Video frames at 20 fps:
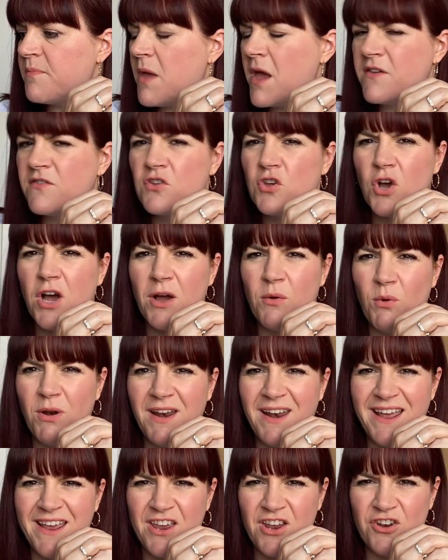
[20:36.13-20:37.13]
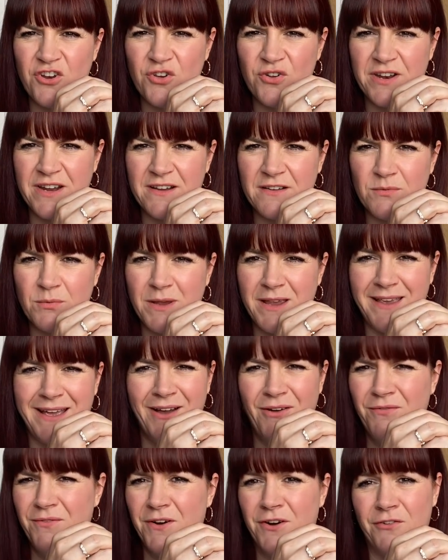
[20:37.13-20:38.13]
So I will let you know next week
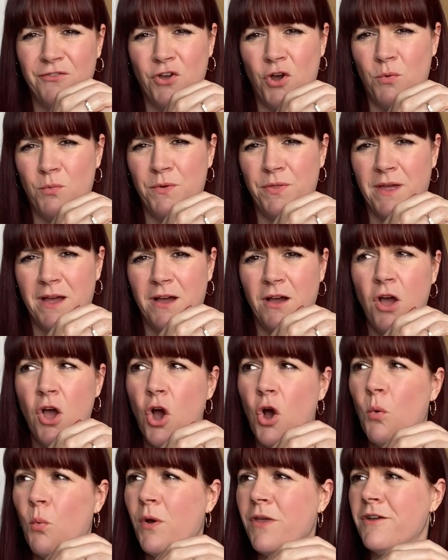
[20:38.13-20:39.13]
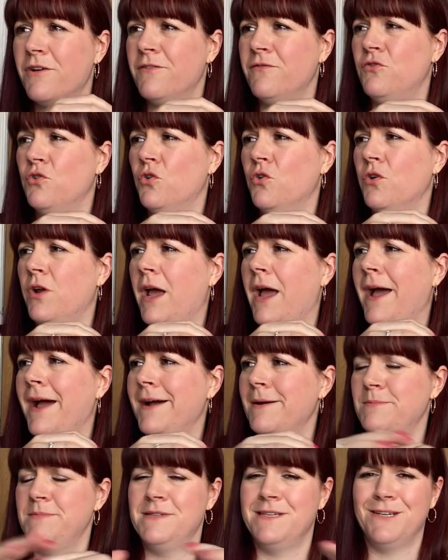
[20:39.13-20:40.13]
how far I've got with that, whether I've done
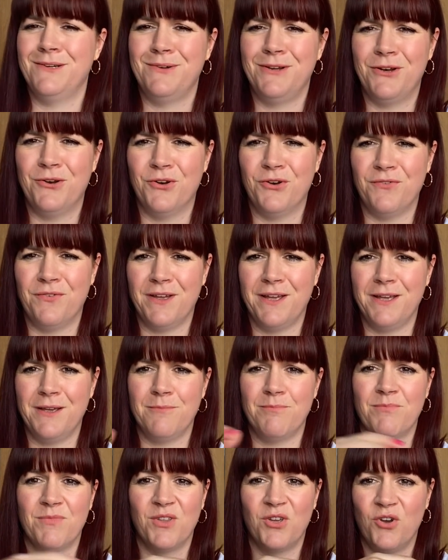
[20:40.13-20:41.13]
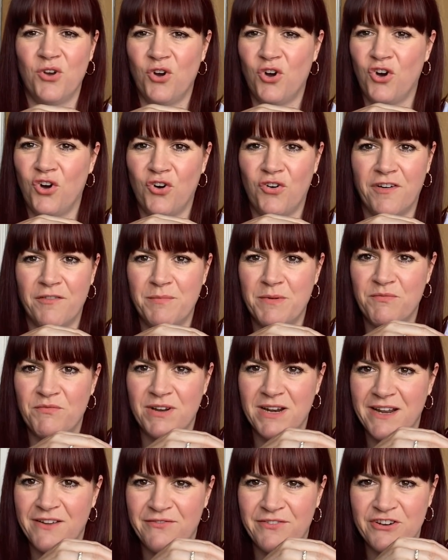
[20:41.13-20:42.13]
absolutely none of it, or I've been
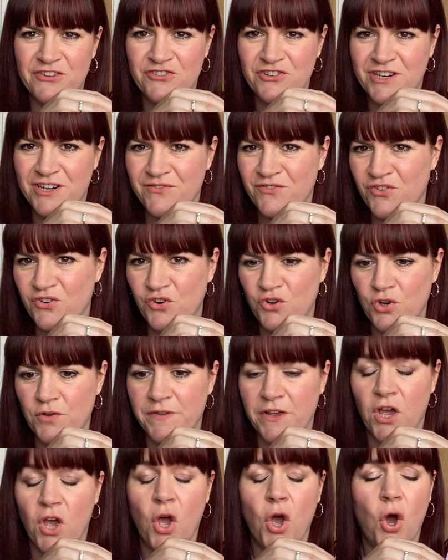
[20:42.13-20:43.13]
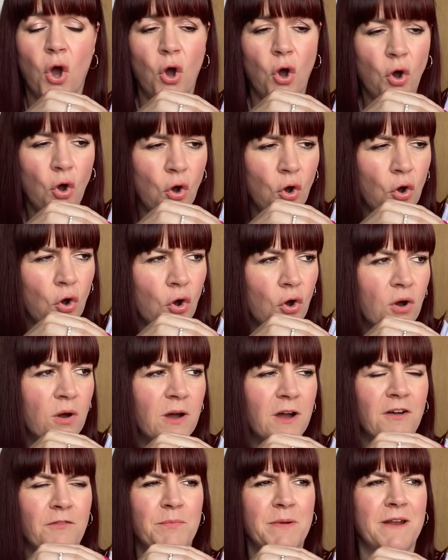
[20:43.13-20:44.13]
really efficient and I've done all of it, or
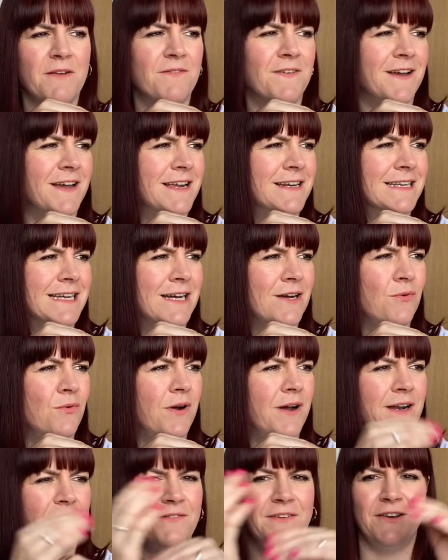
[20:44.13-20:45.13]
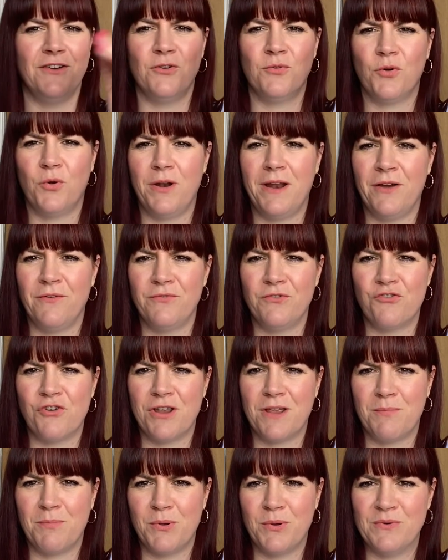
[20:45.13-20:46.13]
I've been invited out and I've ended up going out for
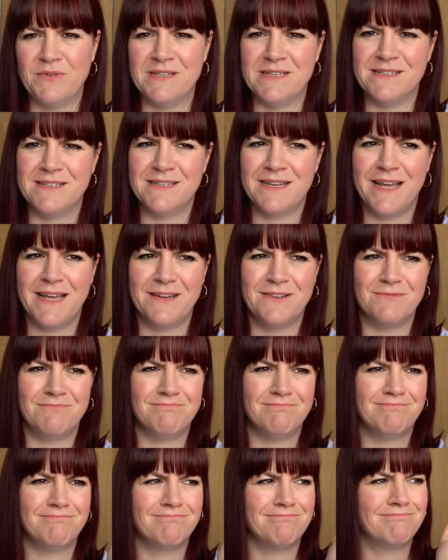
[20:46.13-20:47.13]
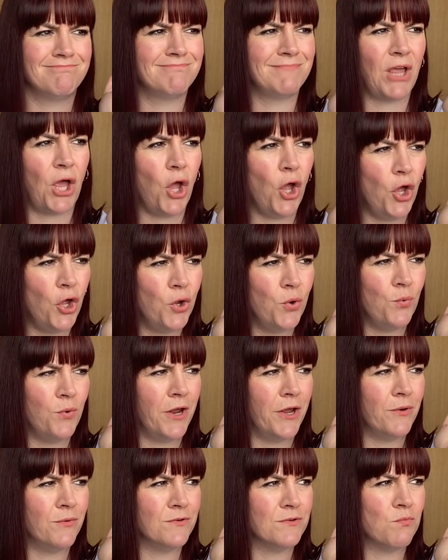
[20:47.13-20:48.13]
drinky poos instead. Who
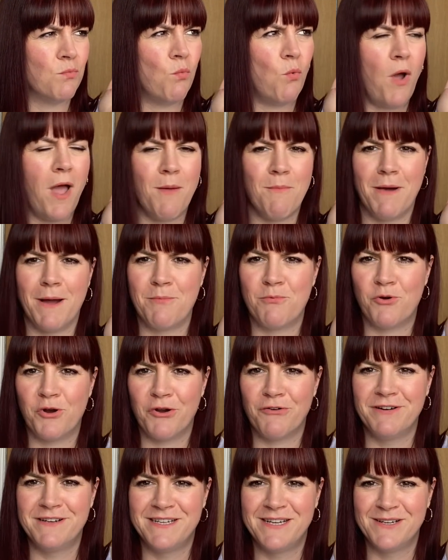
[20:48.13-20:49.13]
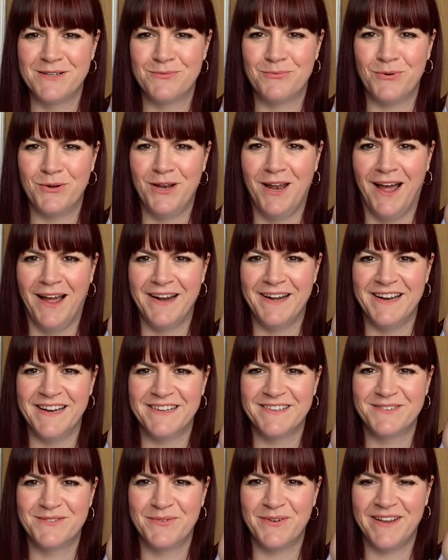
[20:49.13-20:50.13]
knows where my priorities will lie
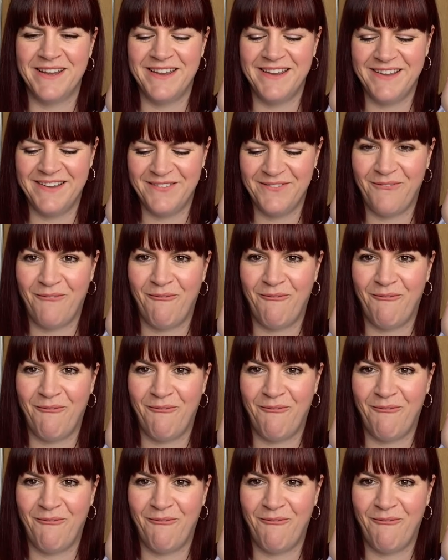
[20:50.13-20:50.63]
next week.